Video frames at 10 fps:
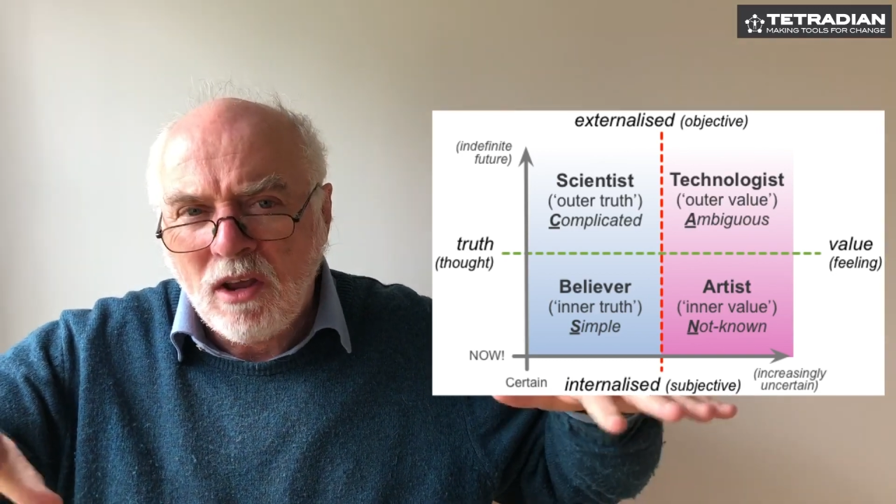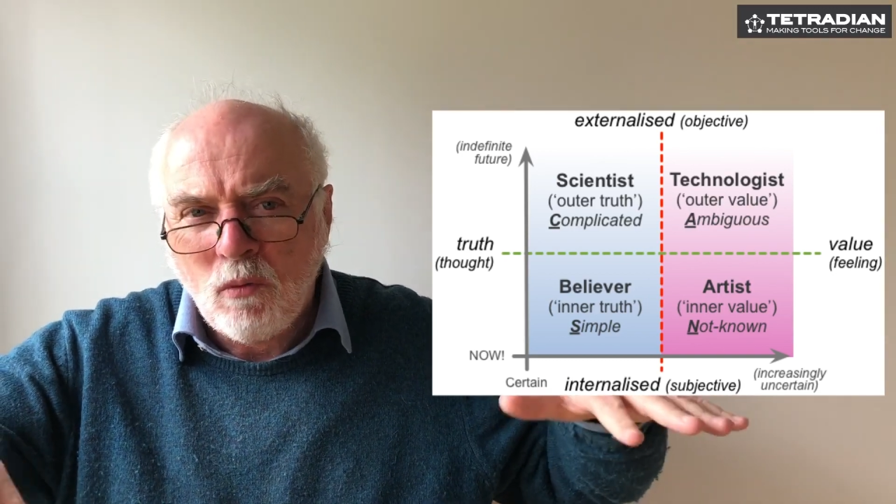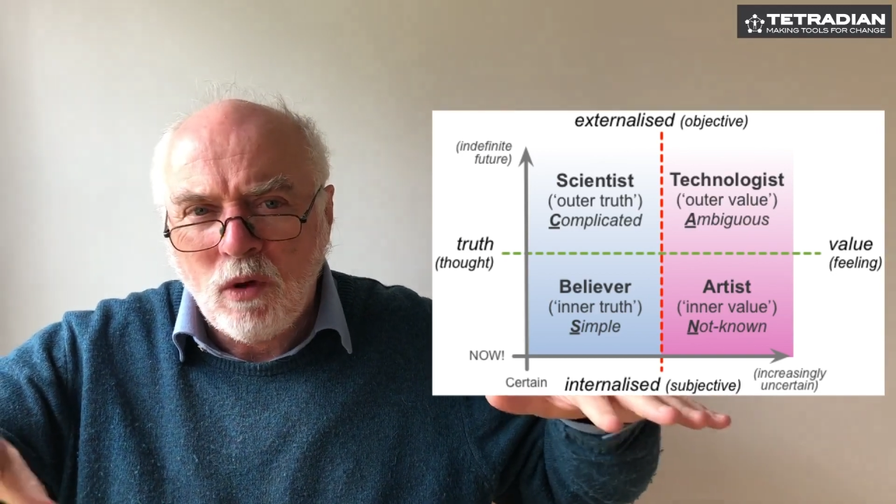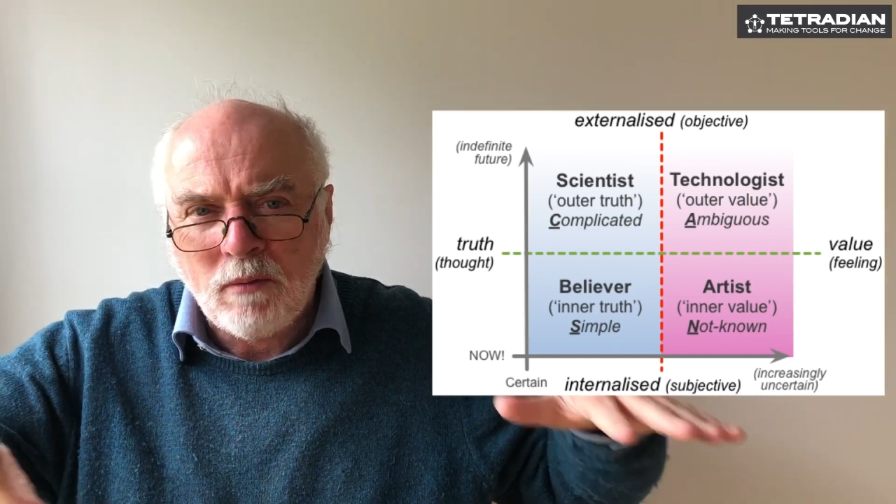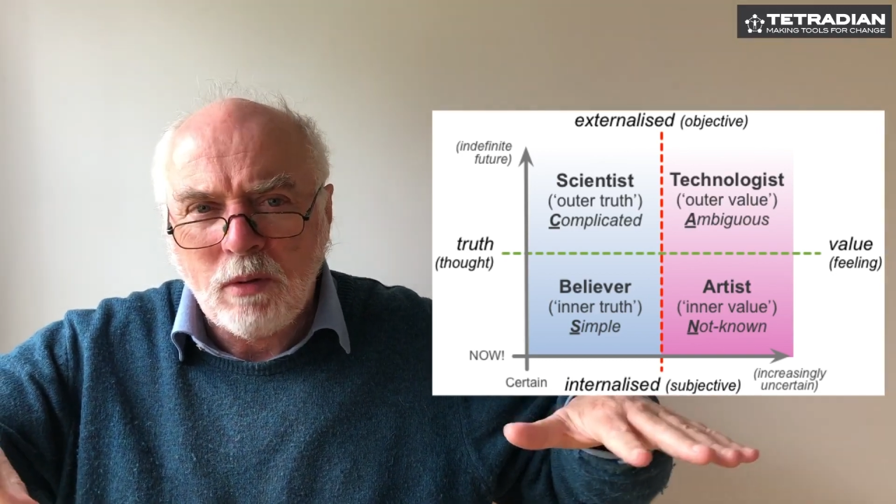in
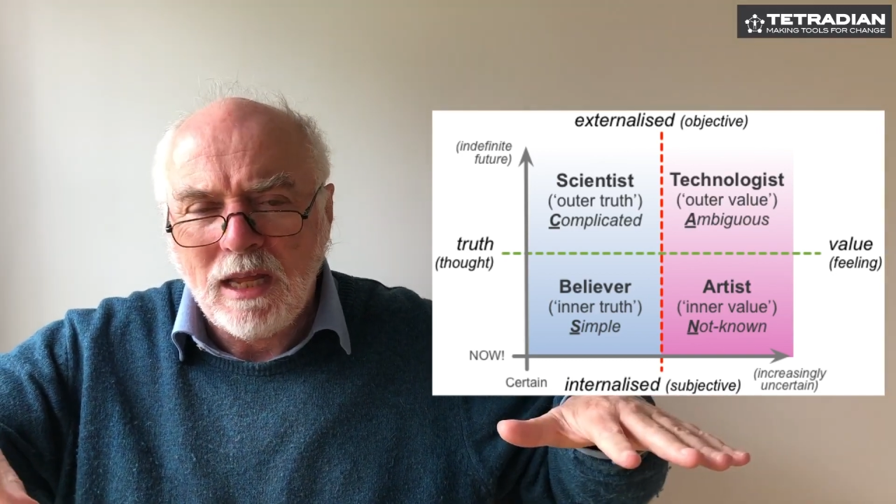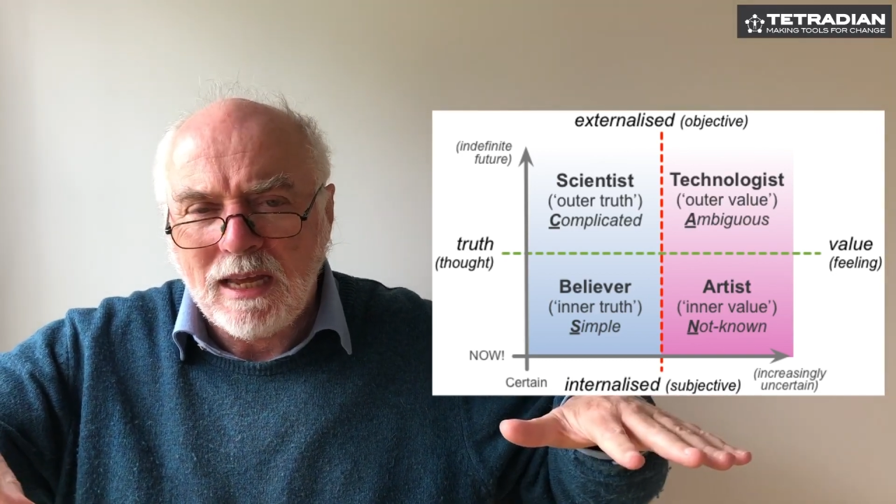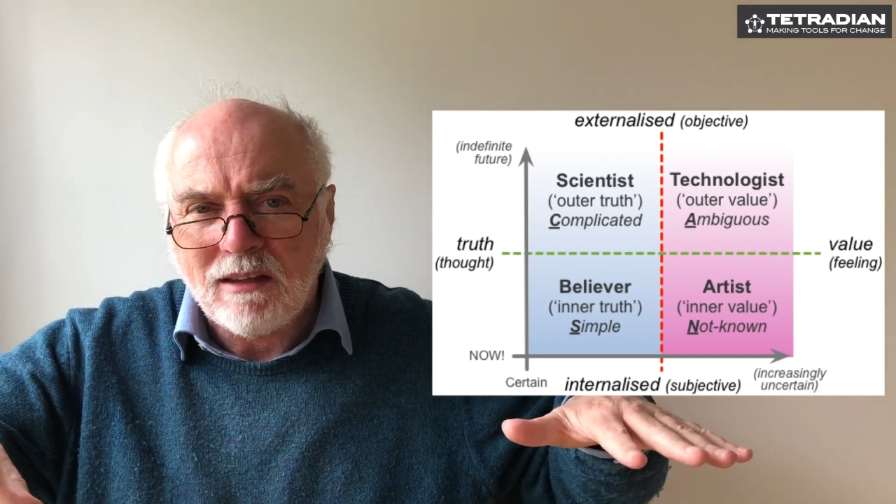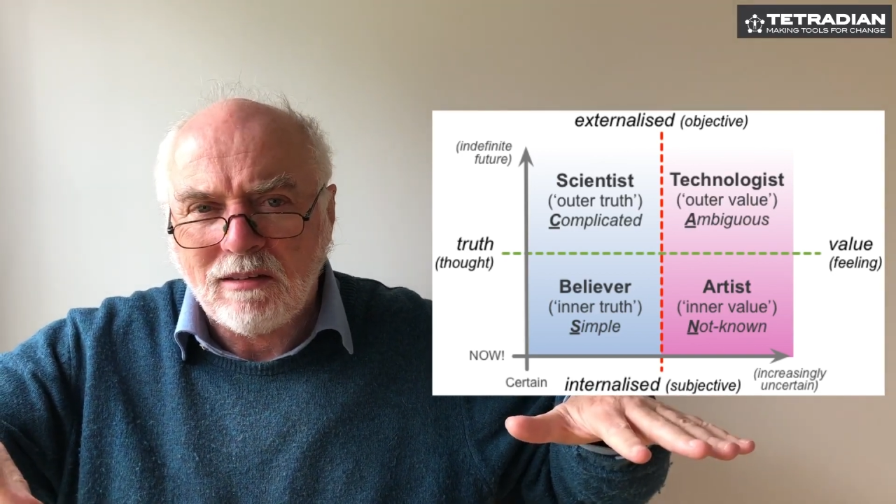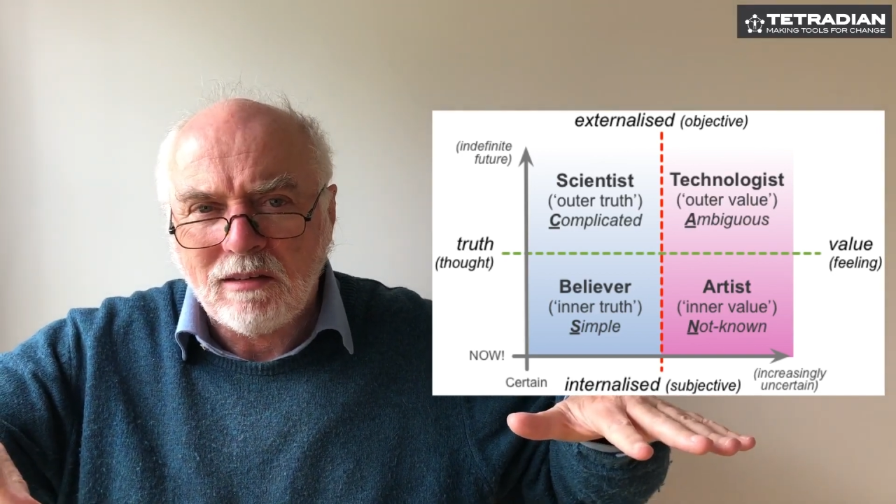one
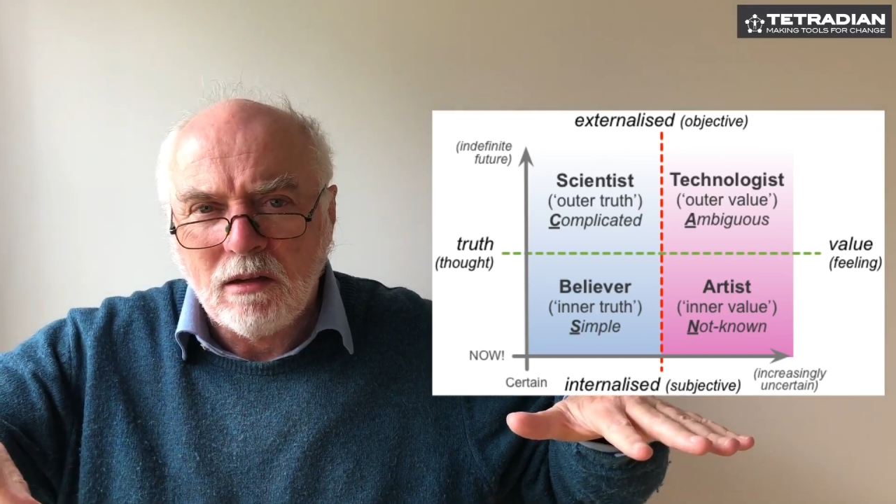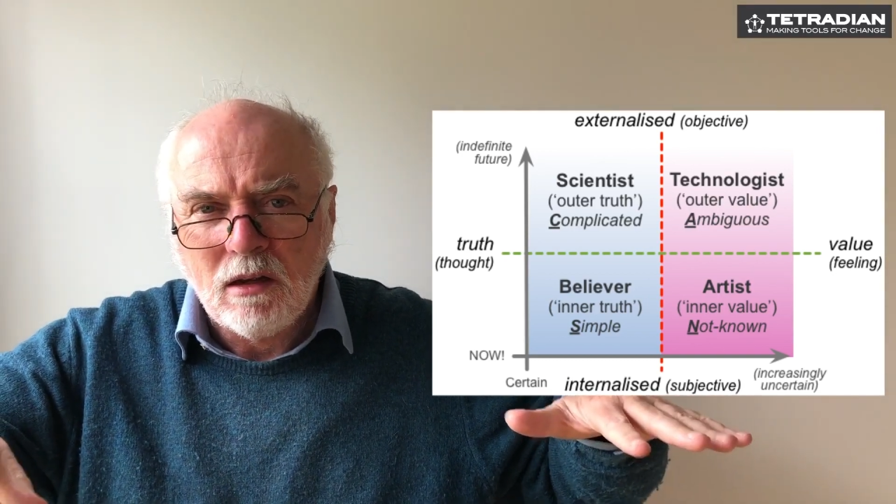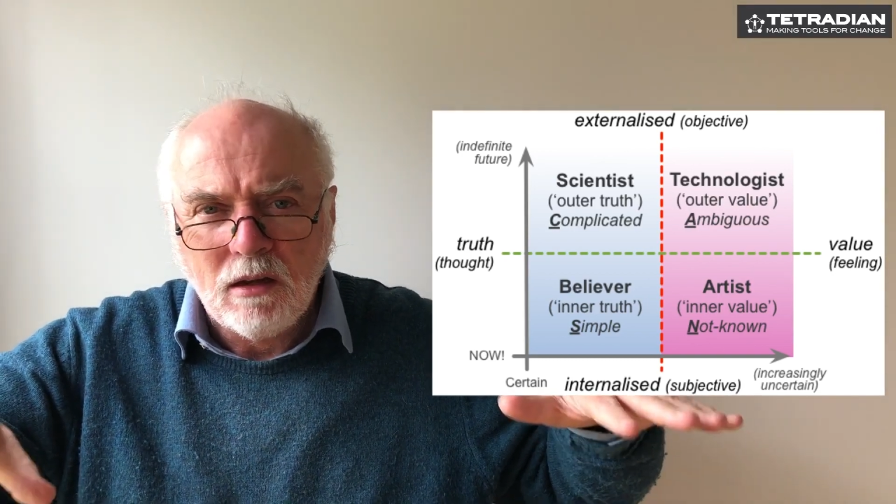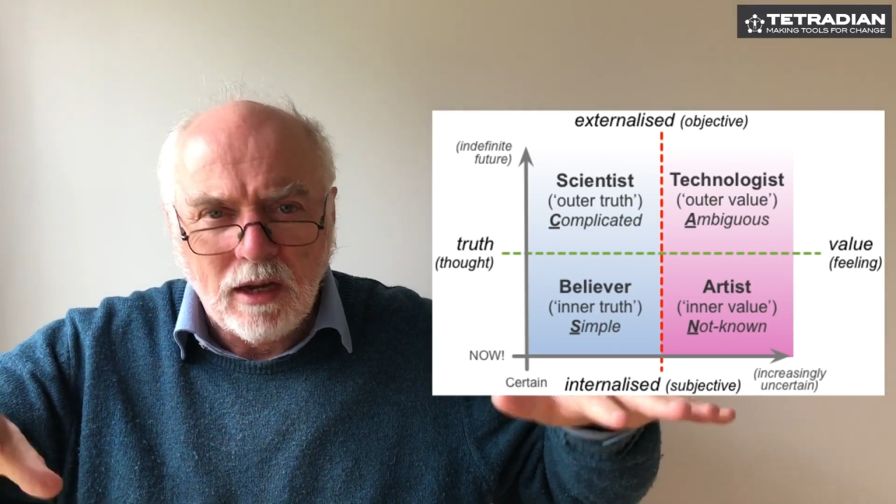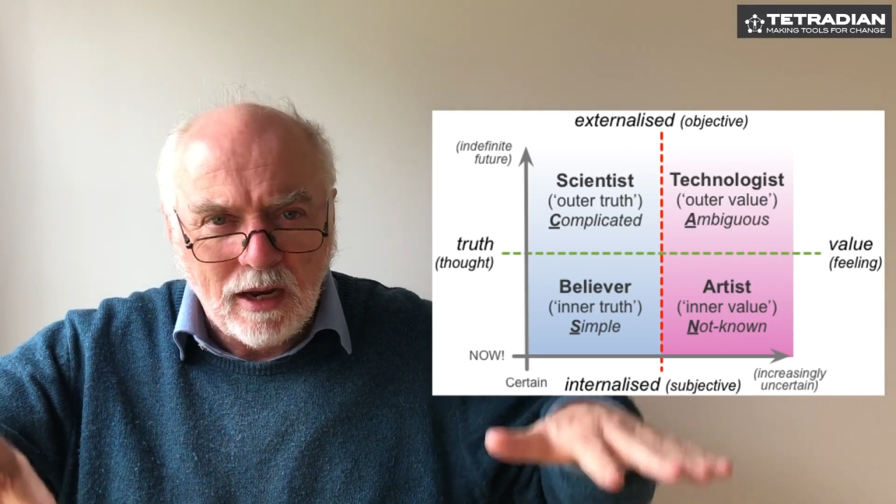place,
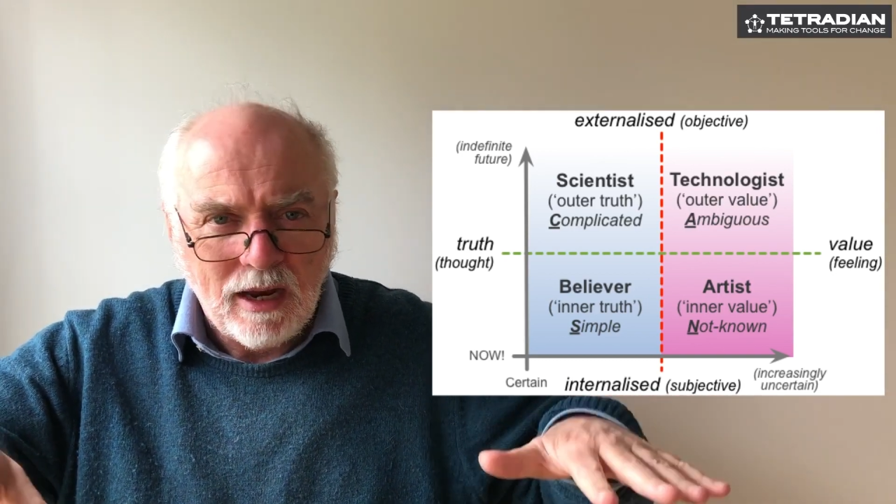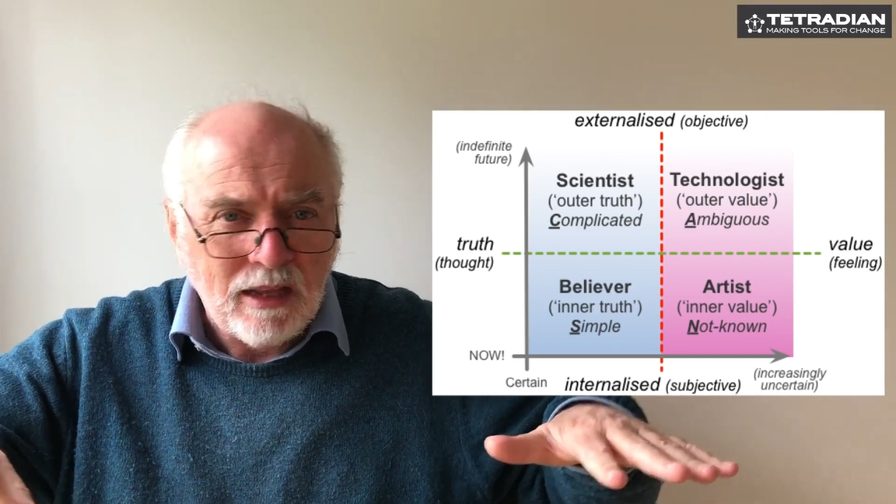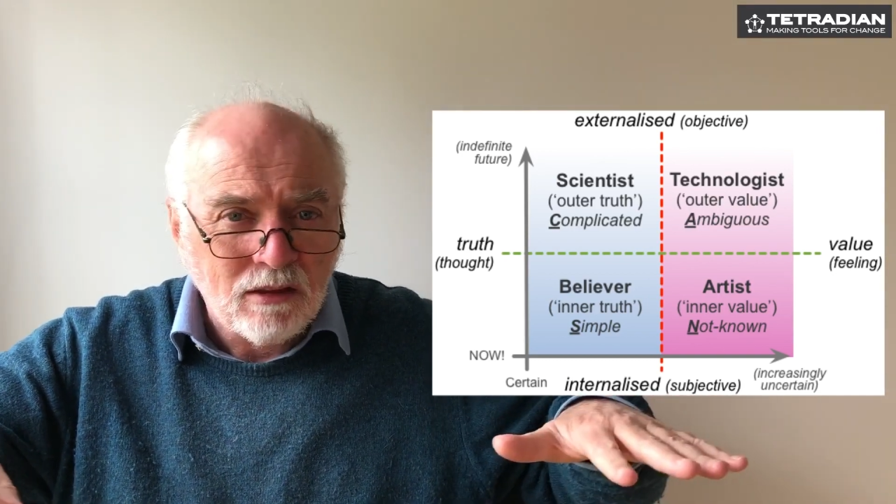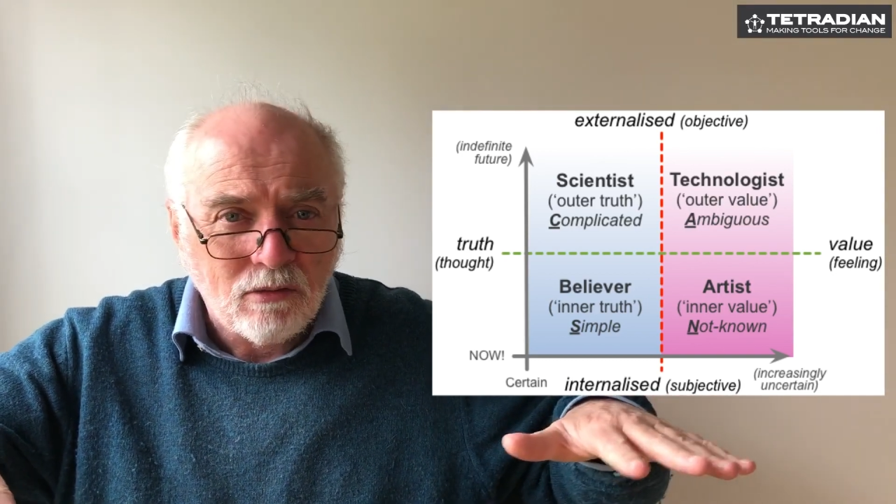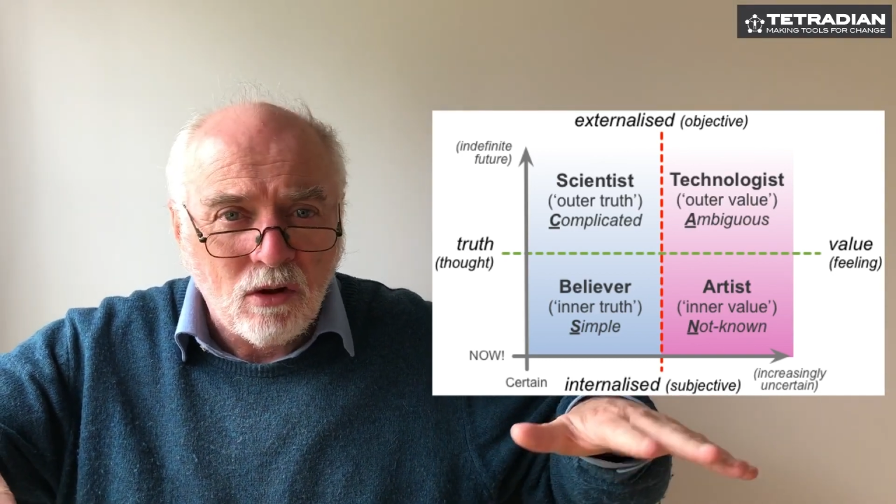
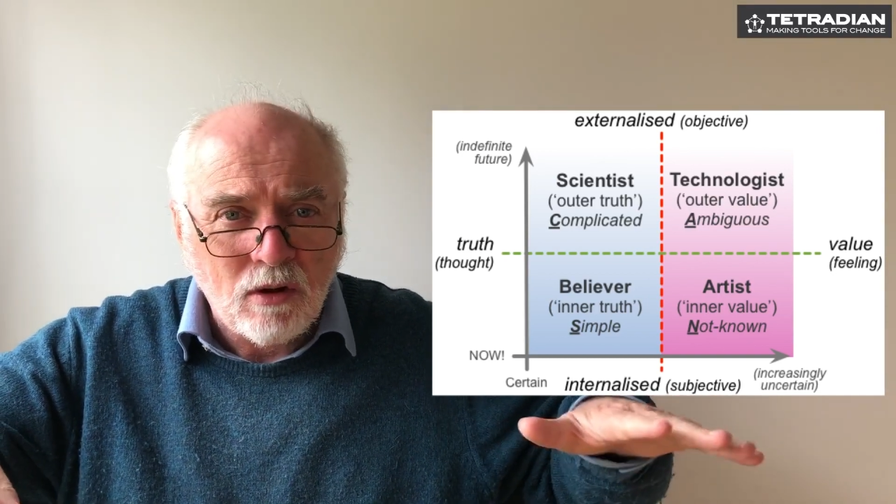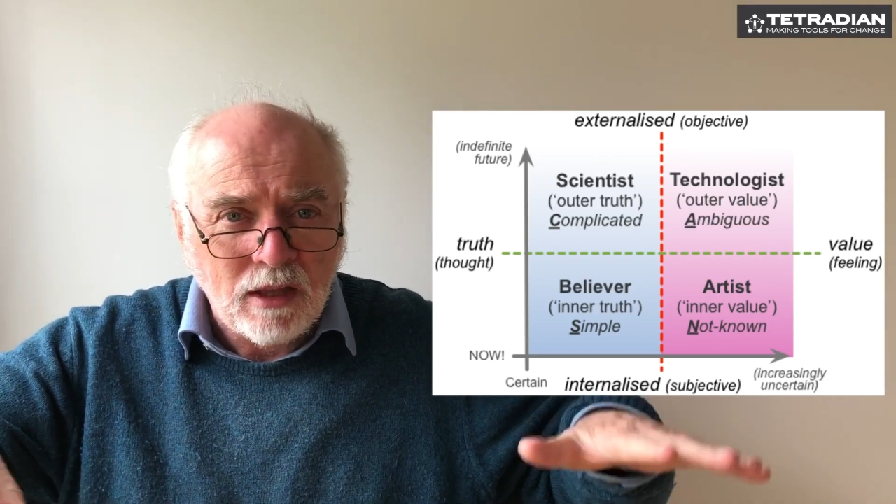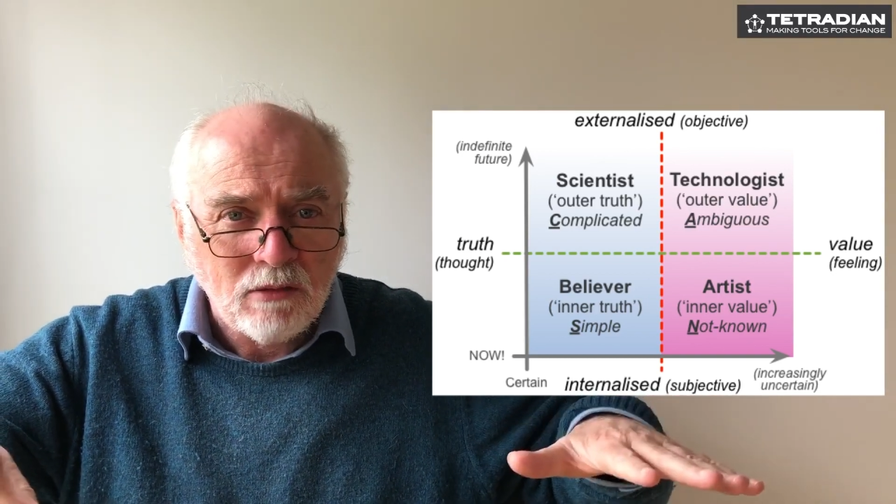in the wrong, in the